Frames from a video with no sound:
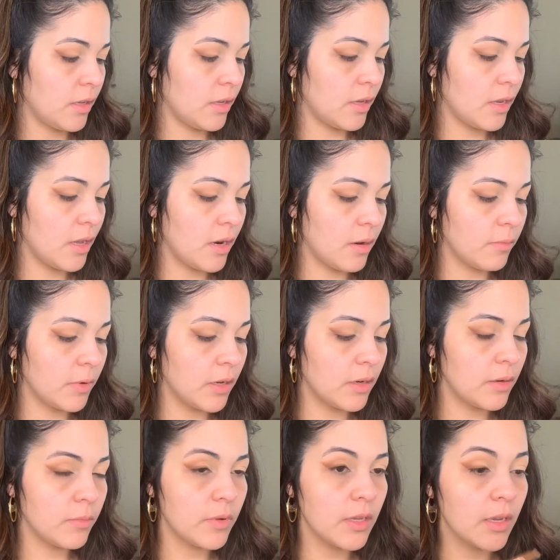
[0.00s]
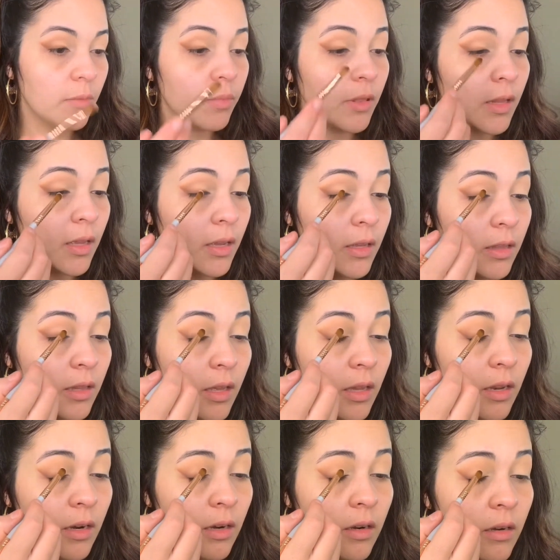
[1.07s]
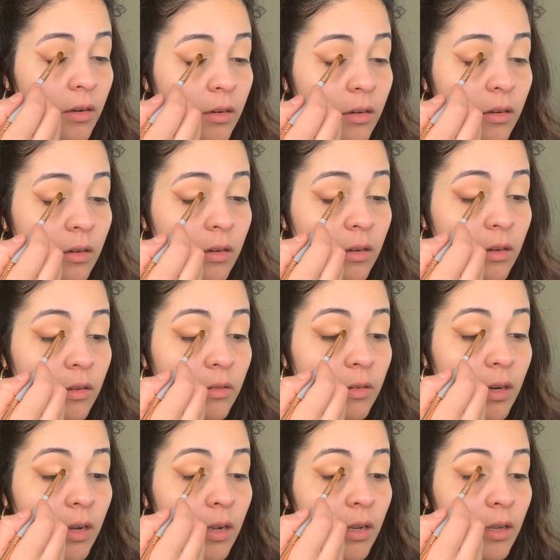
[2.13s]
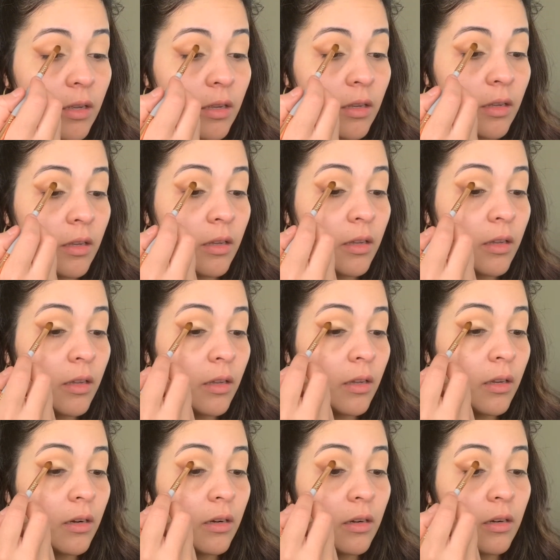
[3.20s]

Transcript: and I'm gonna be applying that right here